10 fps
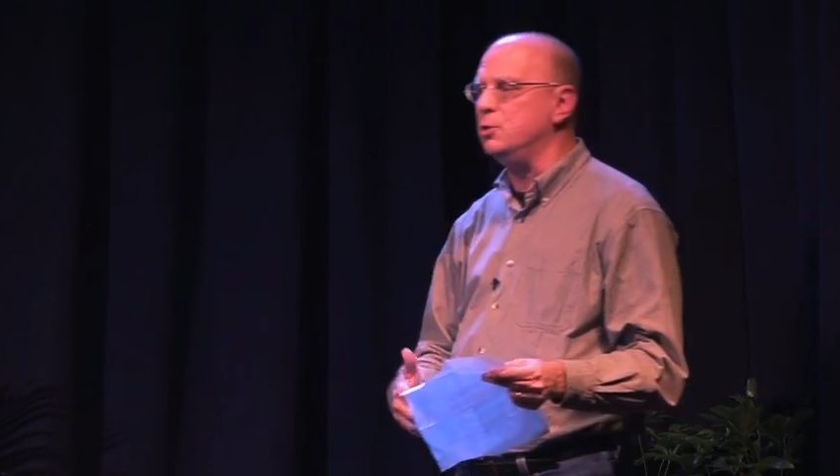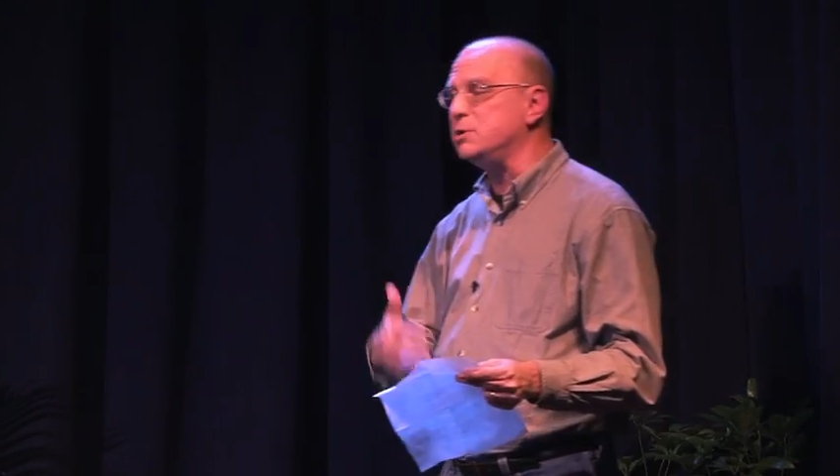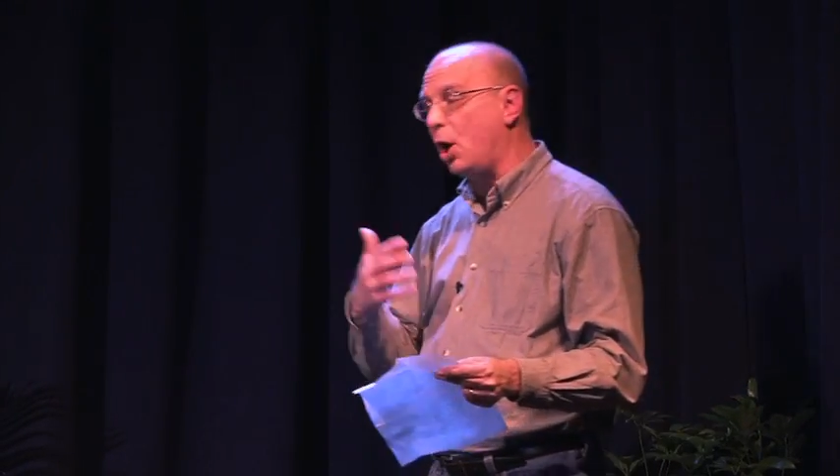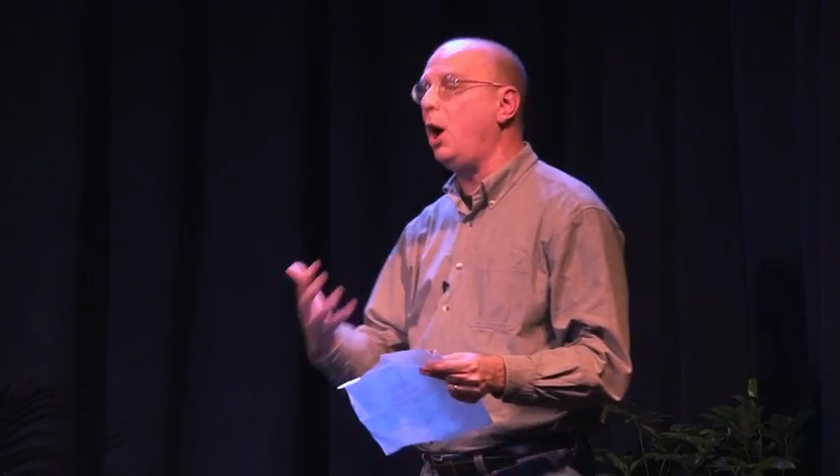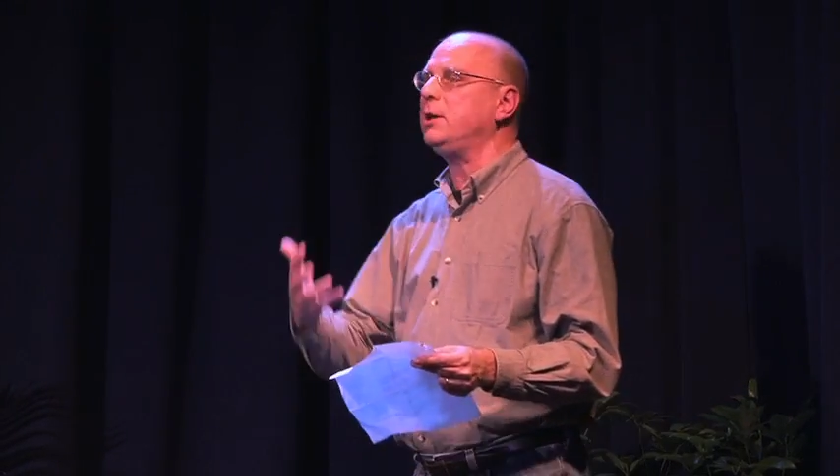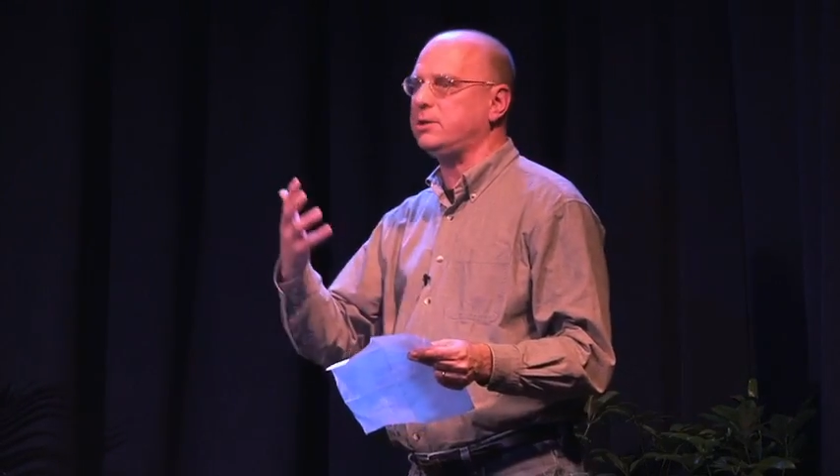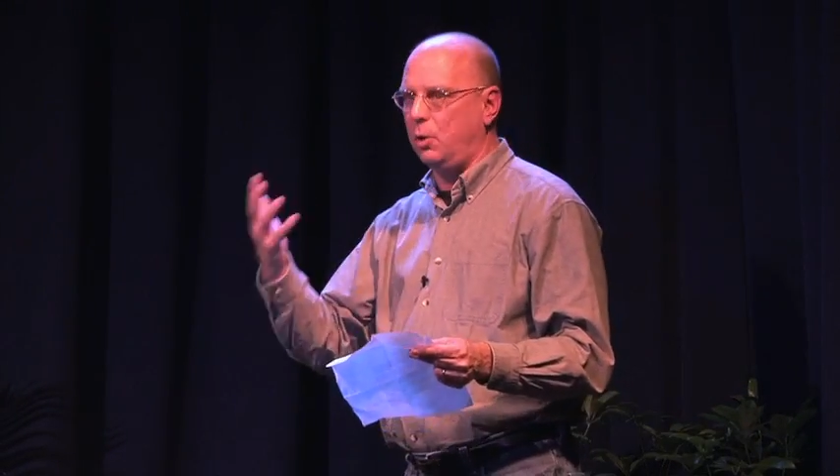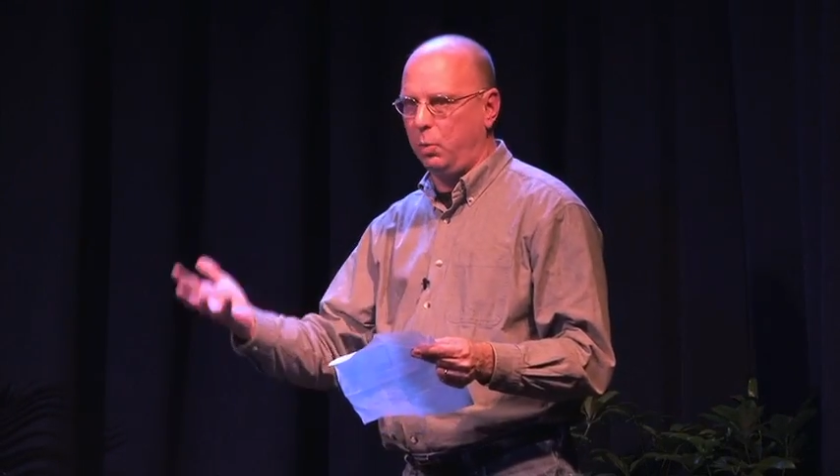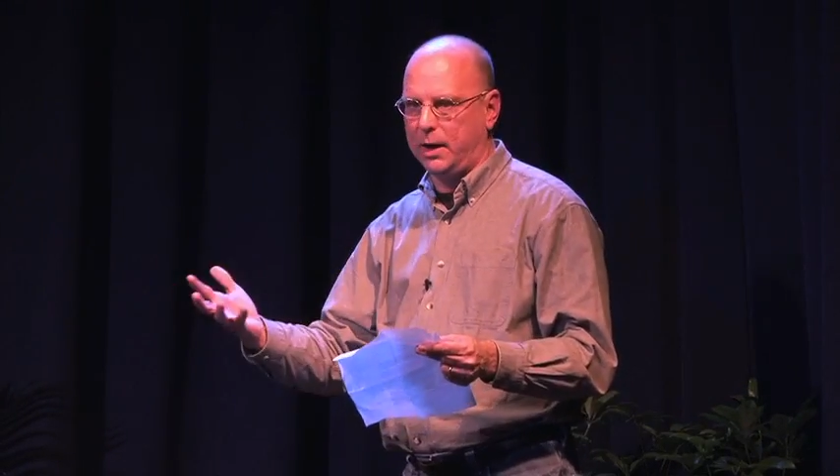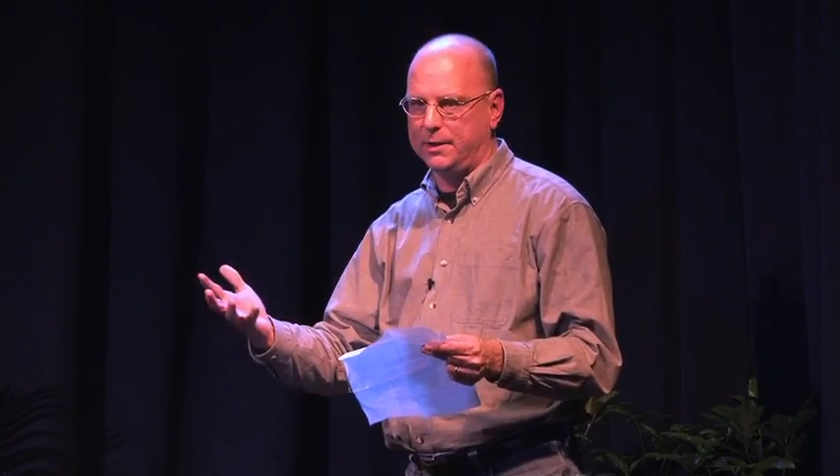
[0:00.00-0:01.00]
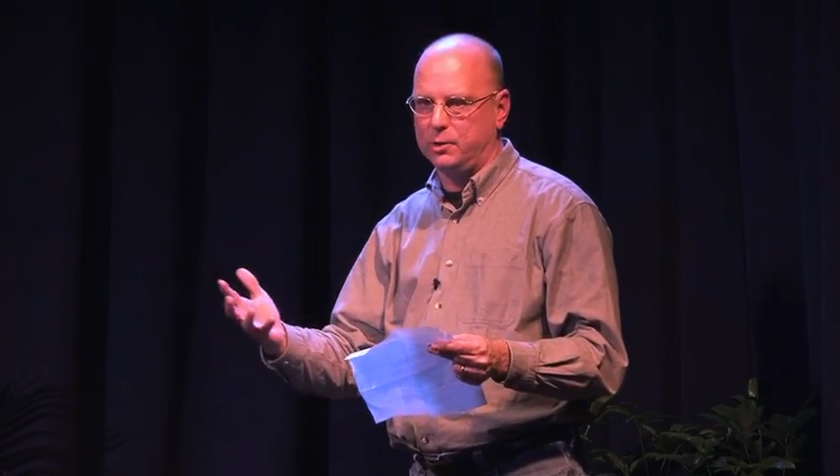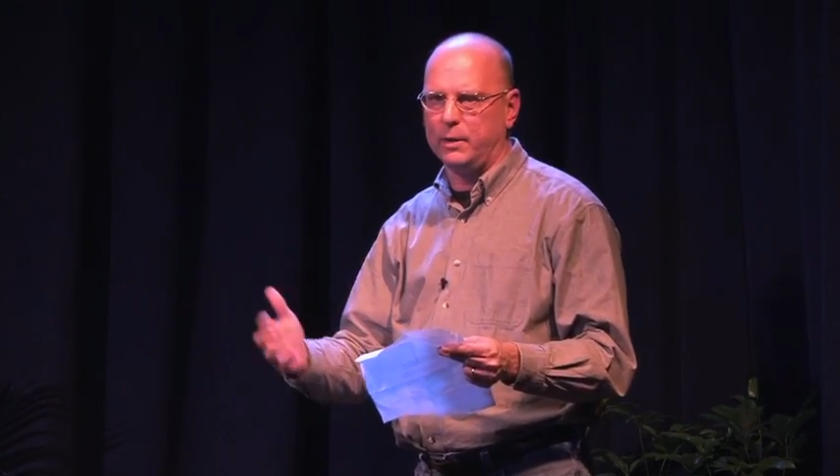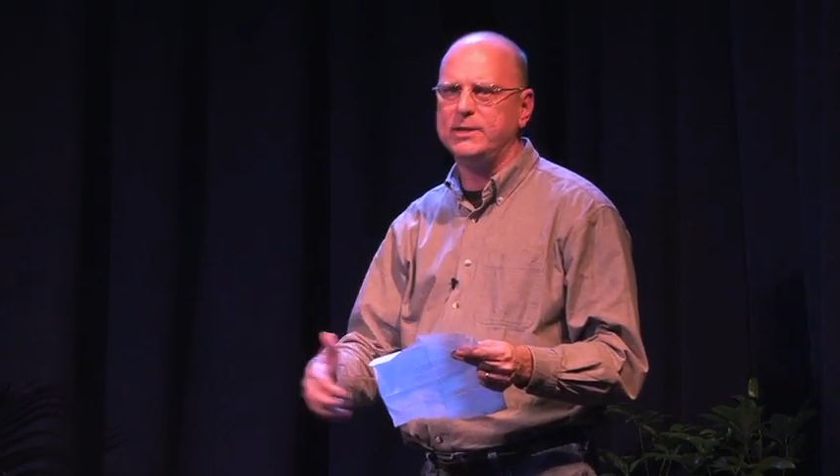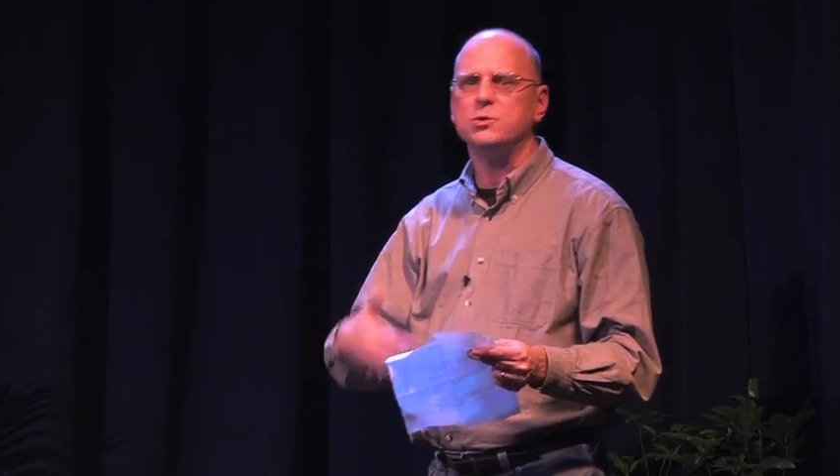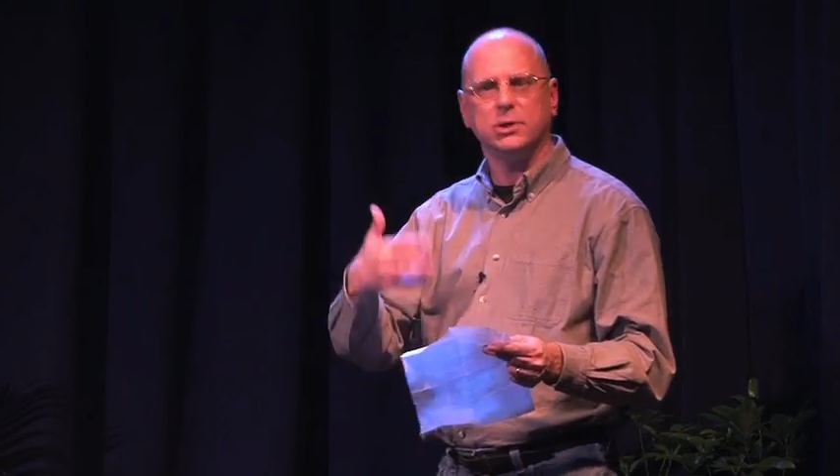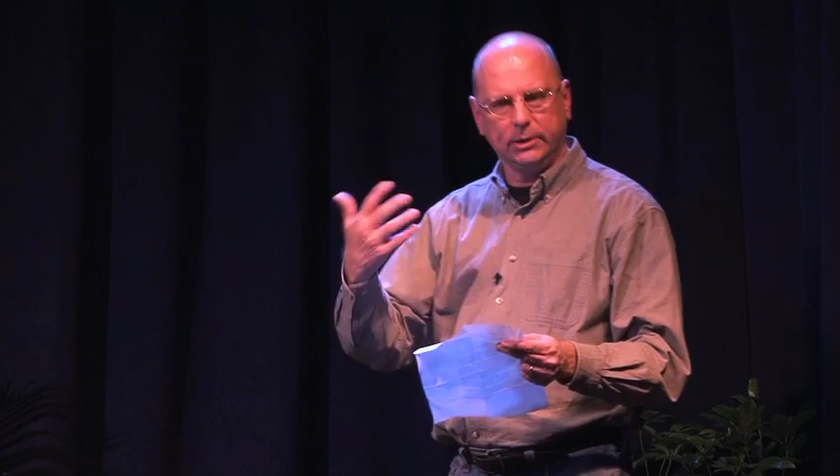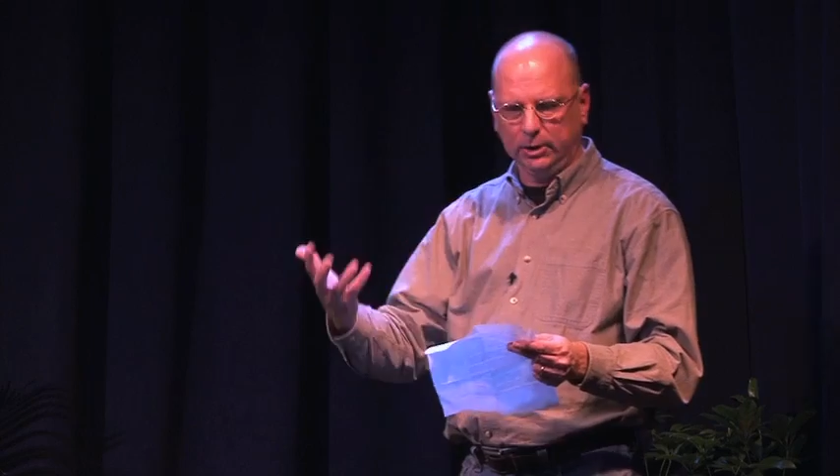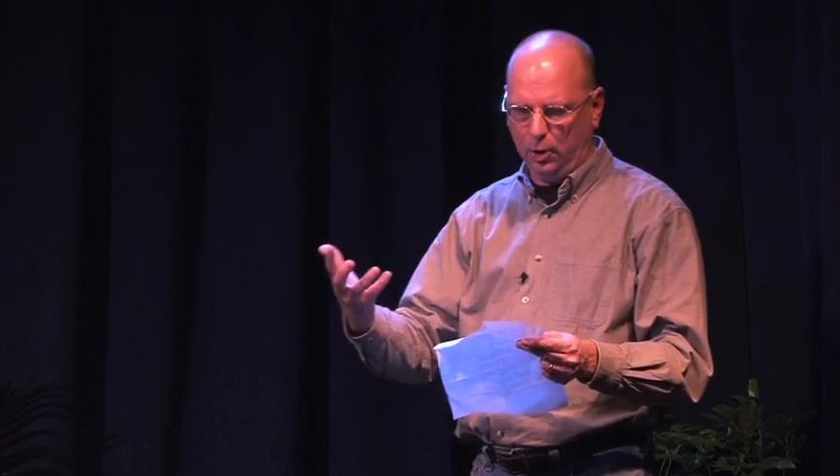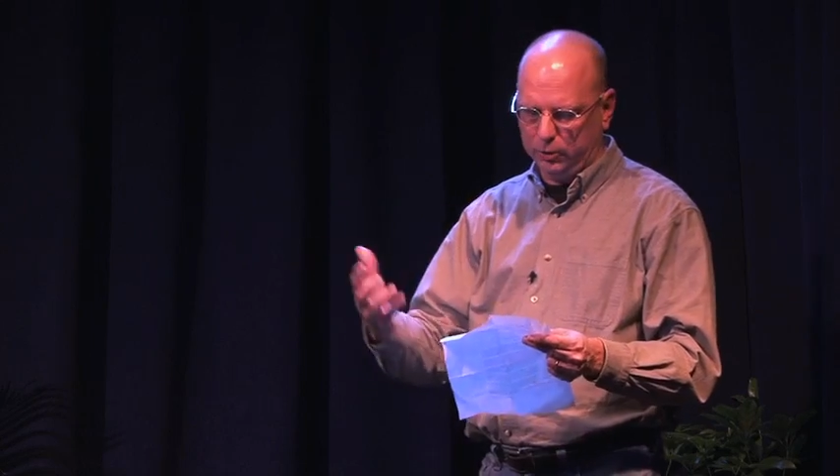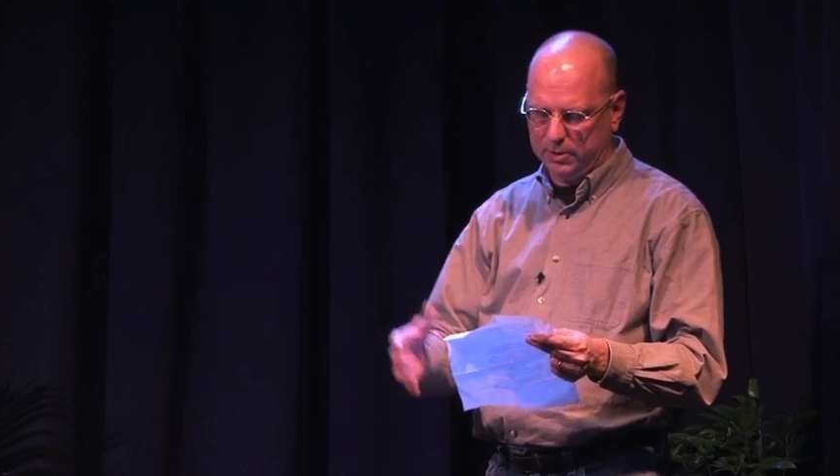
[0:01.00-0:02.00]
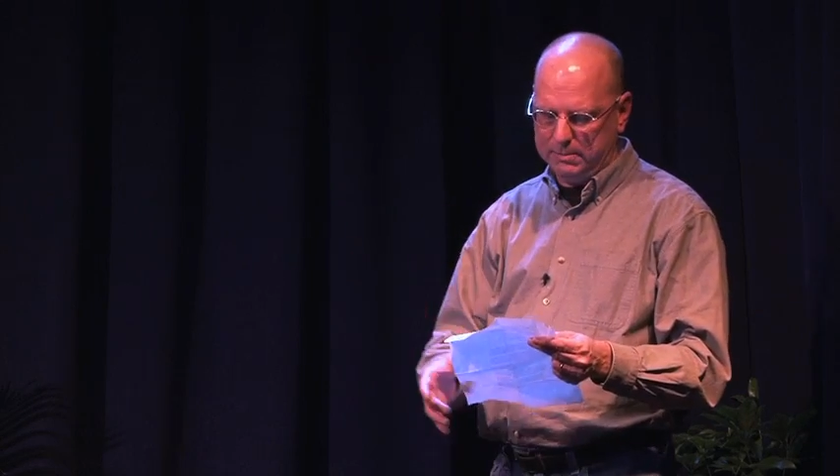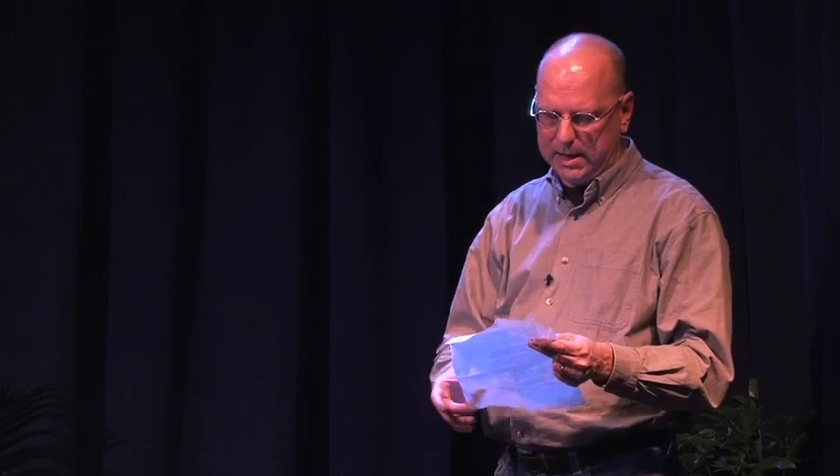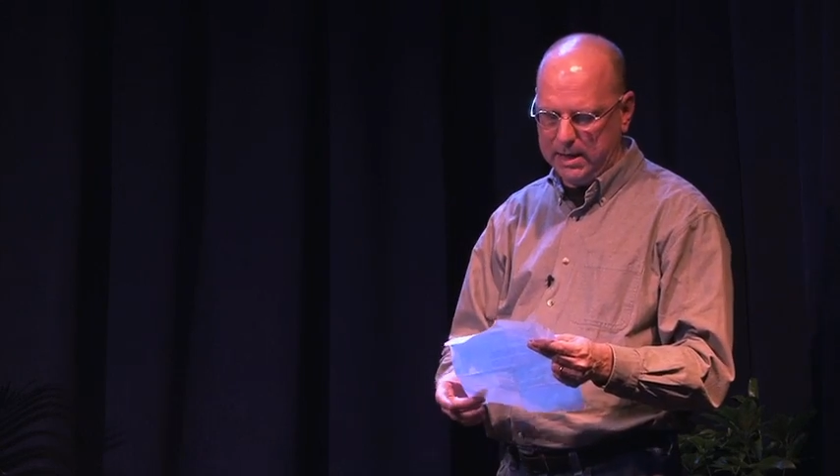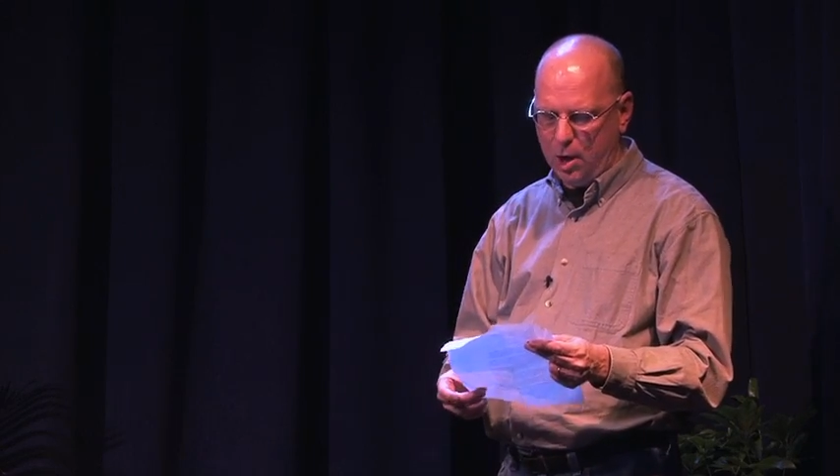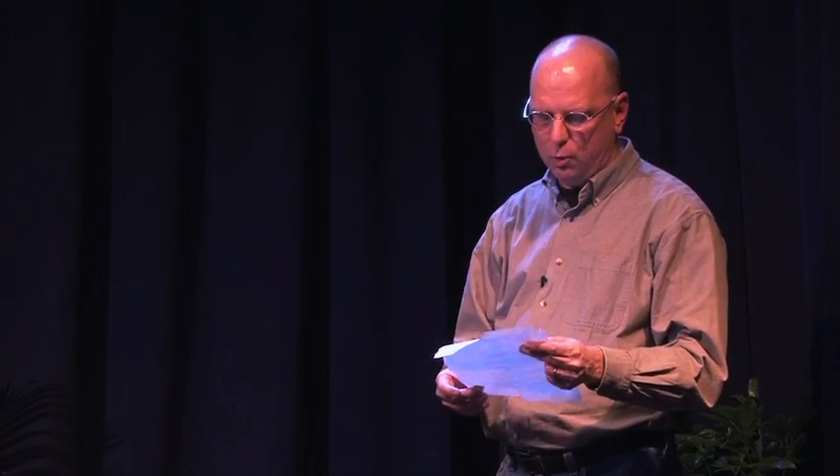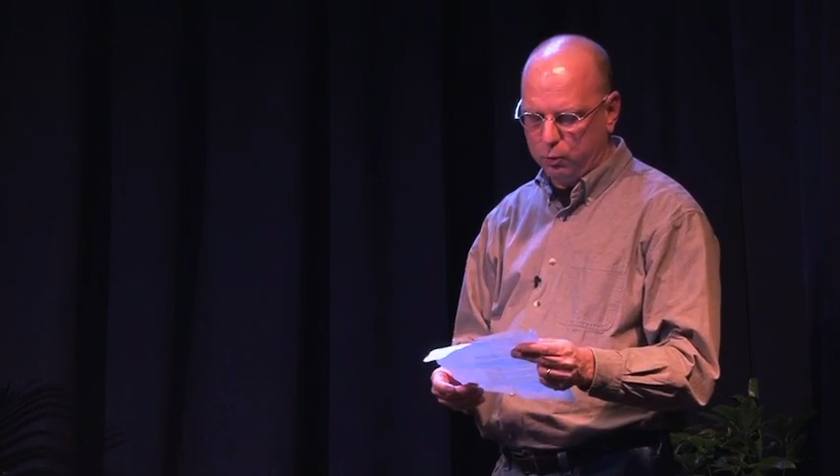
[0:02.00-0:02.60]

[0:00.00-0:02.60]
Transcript: who's also one of the greats, who's a little older than me,